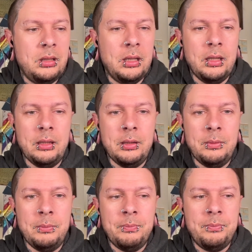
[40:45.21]

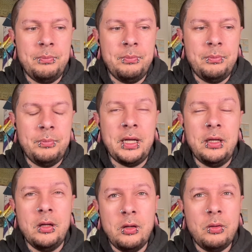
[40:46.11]
But I
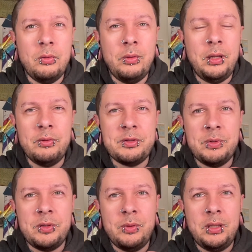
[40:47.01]
know it was
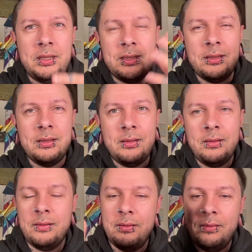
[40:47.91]
between
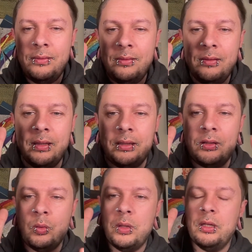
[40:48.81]
like
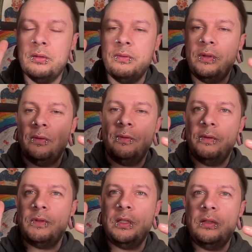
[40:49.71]
12 and
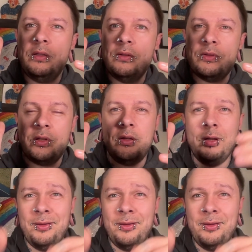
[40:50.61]
15 years ago.